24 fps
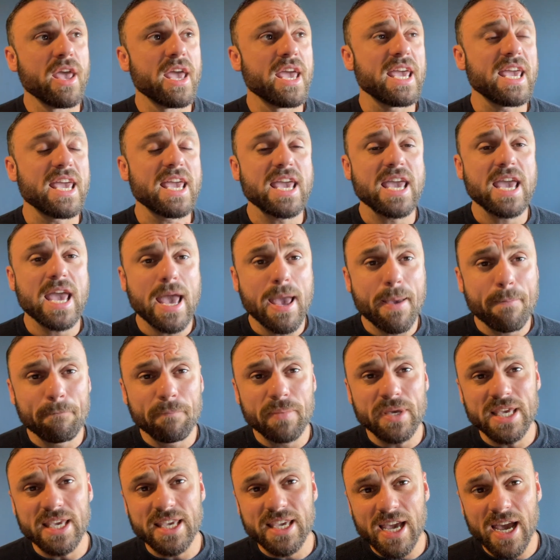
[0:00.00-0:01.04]
AMP
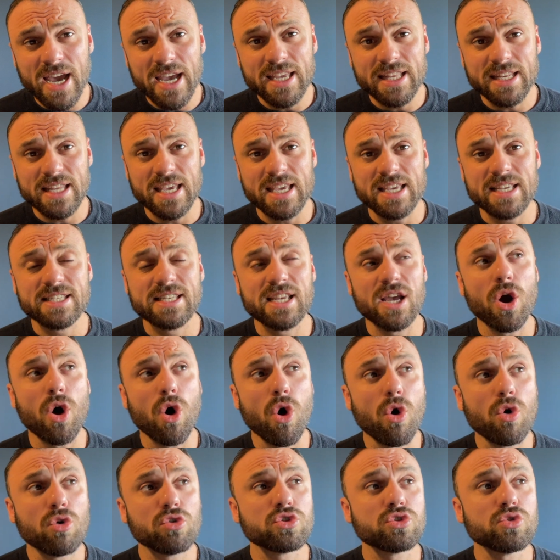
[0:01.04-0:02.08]
kinase
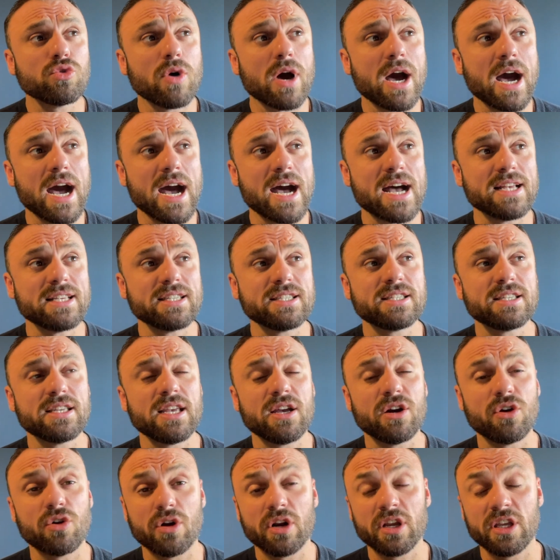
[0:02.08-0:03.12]
also has
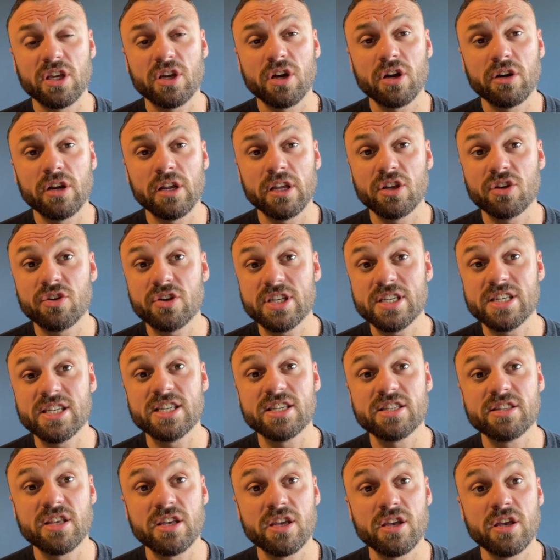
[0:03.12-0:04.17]
or
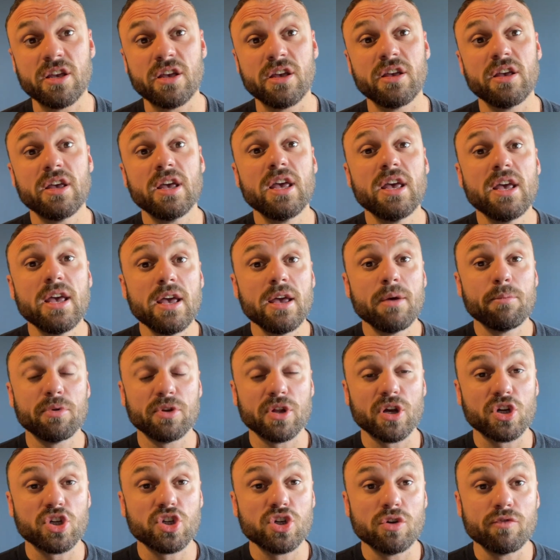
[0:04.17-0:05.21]
increases the
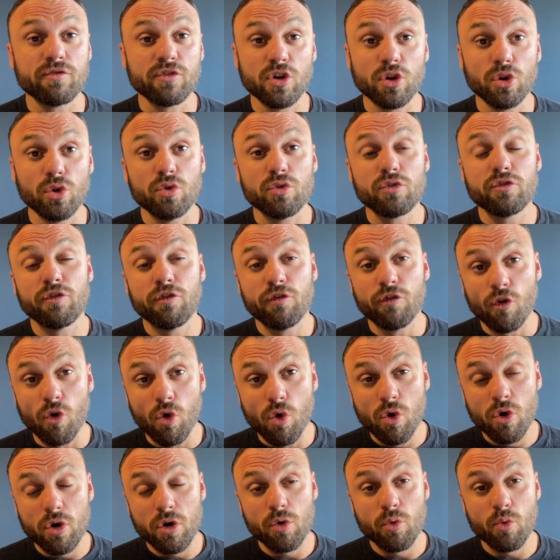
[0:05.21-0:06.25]
production of glute
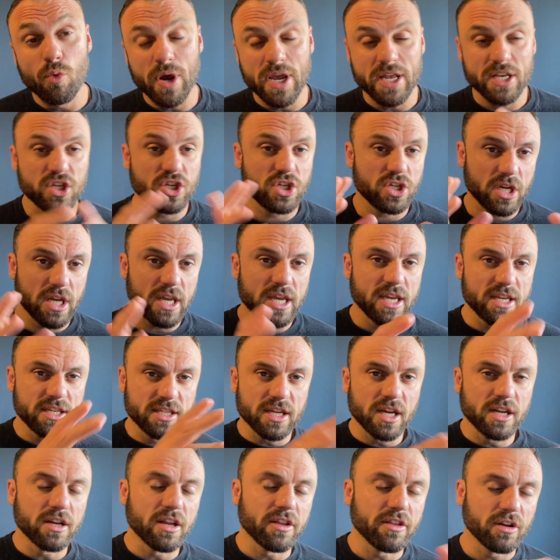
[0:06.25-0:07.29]
4, which is
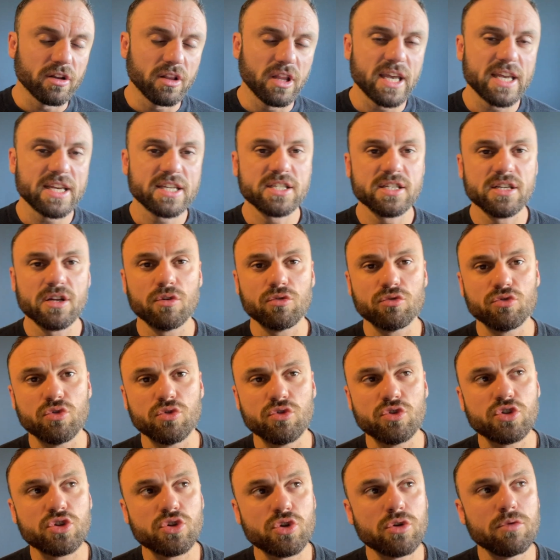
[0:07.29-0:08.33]
another lesson I'll do
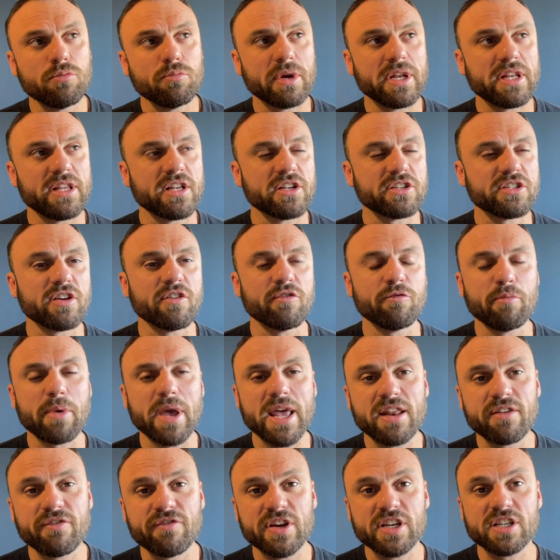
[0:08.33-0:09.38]
soon, but it does have
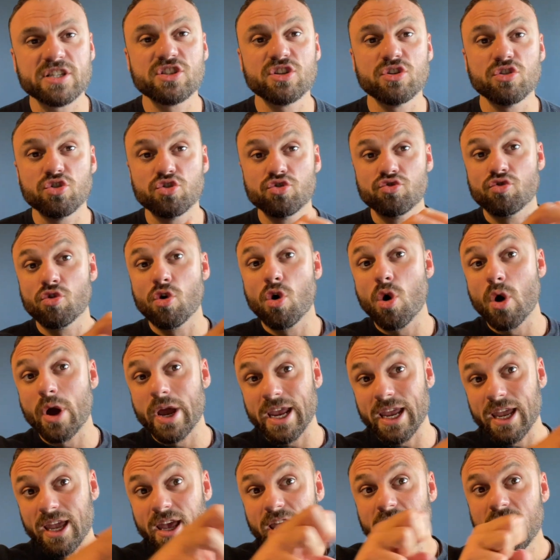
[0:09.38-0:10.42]
benefits to
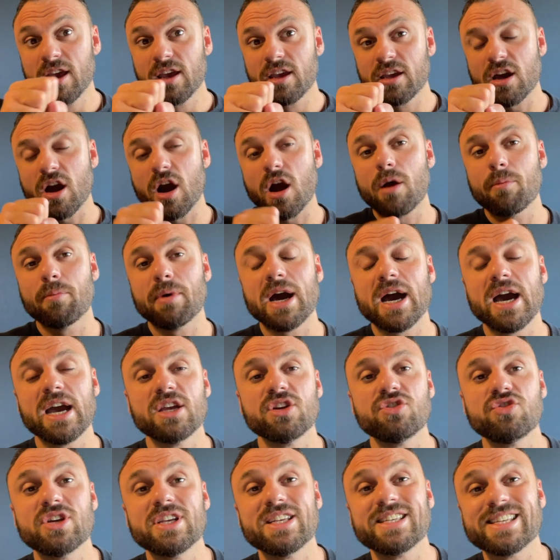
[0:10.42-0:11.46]
drawing
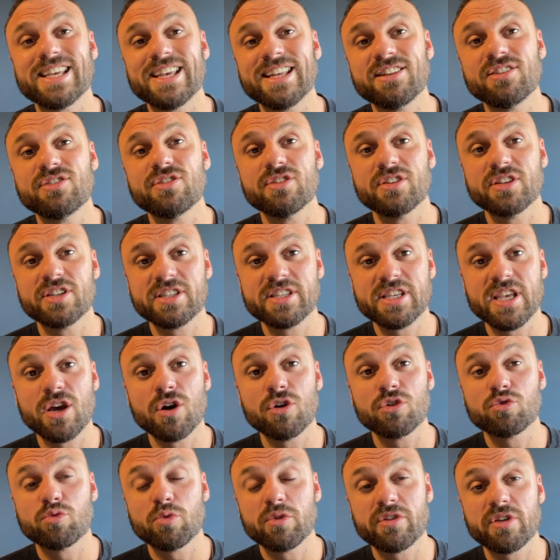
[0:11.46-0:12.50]
carbohydrates into the
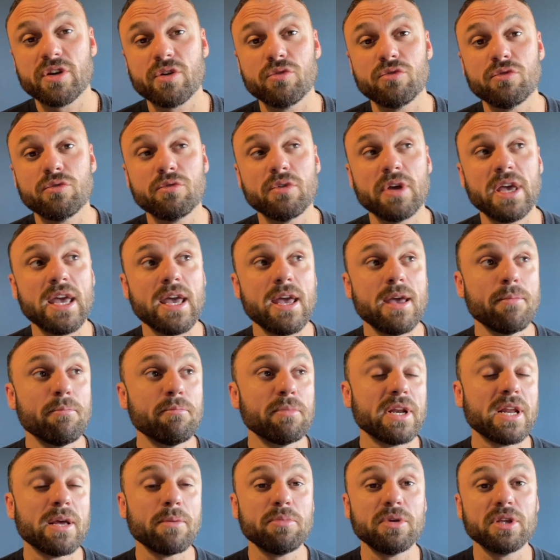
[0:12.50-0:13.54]
cells without
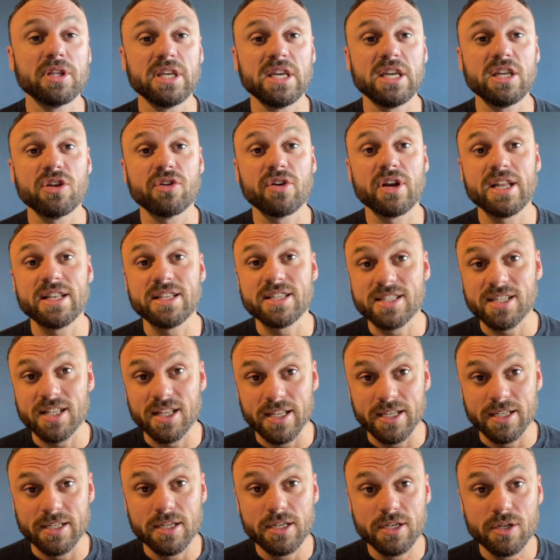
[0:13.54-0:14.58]
manipulating your
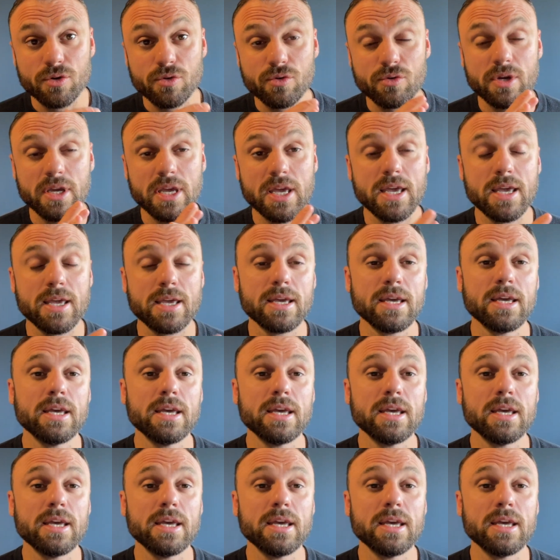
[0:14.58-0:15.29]
insulin. Okay,